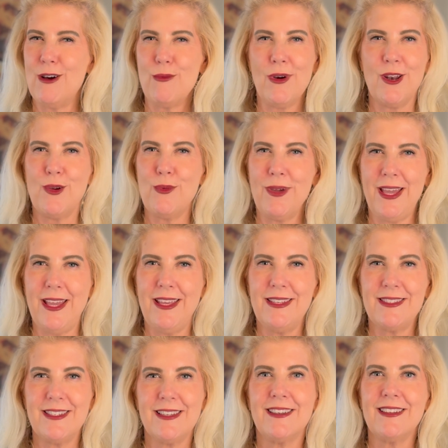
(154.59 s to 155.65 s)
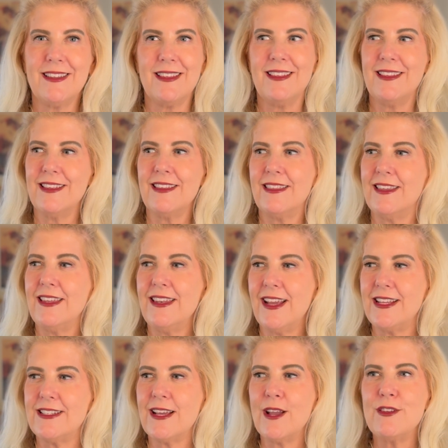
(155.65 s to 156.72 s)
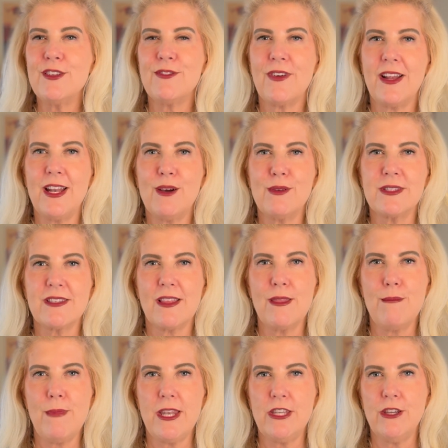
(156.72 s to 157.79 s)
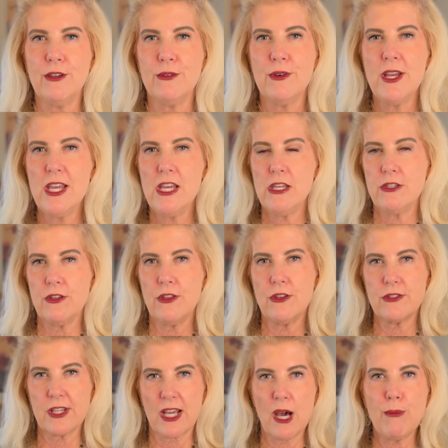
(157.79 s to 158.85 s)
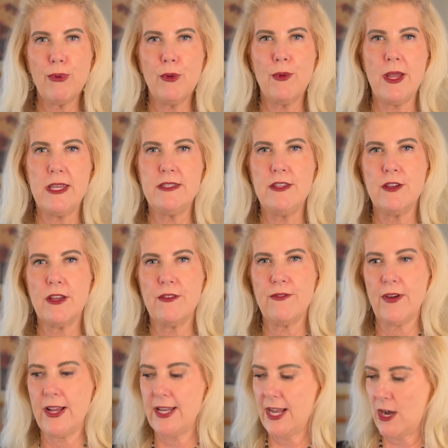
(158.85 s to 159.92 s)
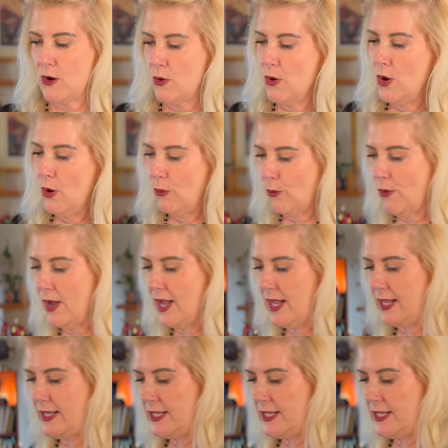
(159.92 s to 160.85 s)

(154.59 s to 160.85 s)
want to wait till the nighttime to find out what's on the menu. So there's a couple ways you can find out. One